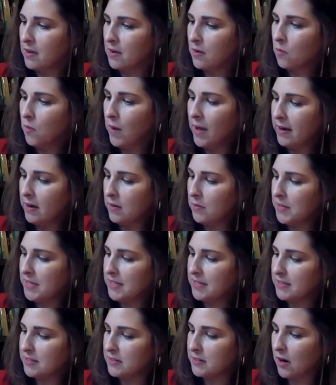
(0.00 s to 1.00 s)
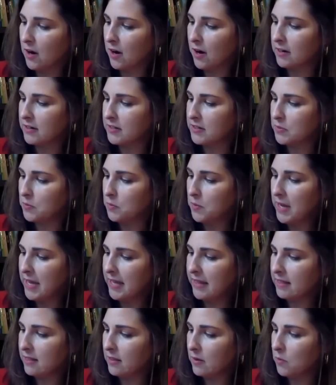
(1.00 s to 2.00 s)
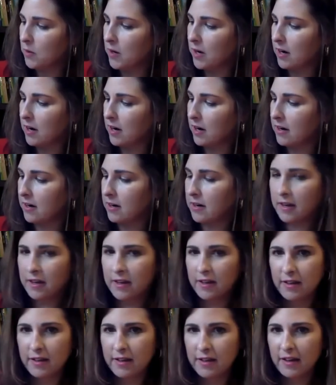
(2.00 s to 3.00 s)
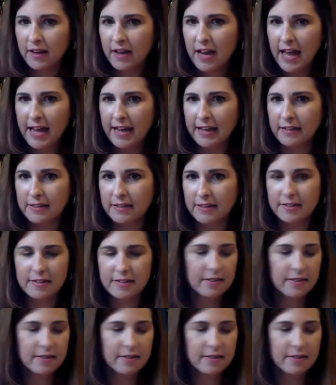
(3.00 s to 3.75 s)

Why don't we start with the word kite?